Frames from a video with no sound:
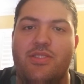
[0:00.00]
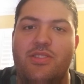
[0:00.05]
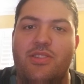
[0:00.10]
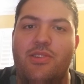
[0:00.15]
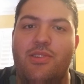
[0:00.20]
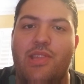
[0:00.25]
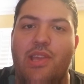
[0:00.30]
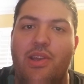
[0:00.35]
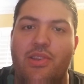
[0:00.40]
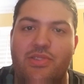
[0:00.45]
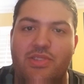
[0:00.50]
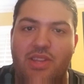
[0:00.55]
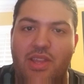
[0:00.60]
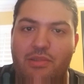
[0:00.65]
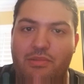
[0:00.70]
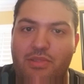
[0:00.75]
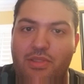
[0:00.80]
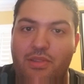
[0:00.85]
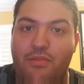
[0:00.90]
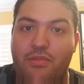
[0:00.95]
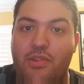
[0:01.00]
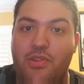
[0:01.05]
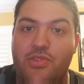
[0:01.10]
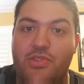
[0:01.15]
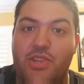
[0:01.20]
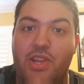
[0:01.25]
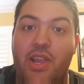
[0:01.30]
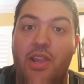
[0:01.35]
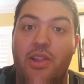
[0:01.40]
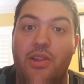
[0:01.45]
2008 with the first
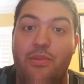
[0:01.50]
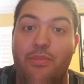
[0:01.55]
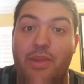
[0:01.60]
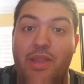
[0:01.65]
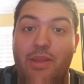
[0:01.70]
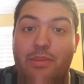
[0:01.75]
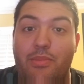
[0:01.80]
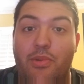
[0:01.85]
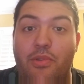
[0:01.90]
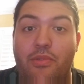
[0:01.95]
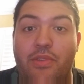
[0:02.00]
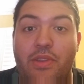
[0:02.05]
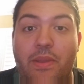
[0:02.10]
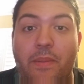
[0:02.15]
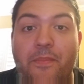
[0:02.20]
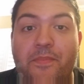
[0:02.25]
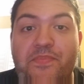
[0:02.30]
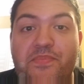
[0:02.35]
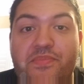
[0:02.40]
Iron Man movie.